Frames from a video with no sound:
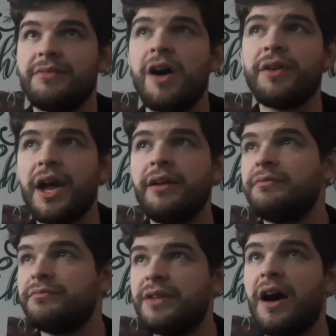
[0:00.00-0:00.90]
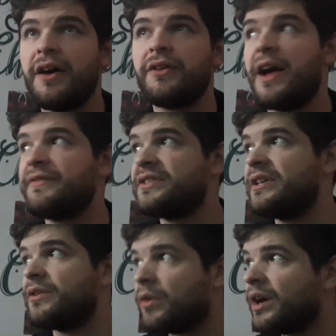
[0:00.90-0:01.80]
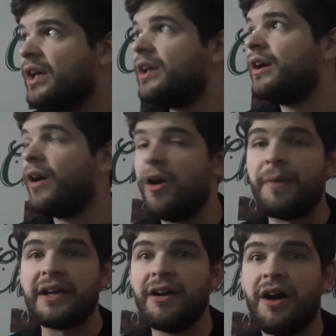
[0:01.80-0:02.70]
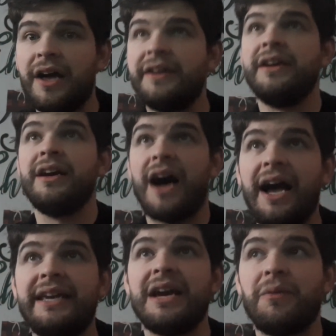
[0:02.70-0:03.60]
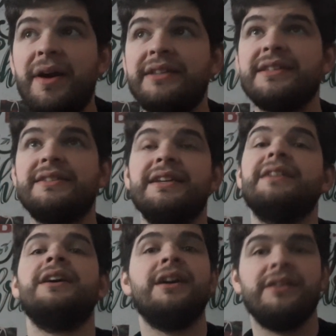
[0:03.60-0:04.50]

okay, no, I don't have to see it. Or, oh my god, I can't wait to see it.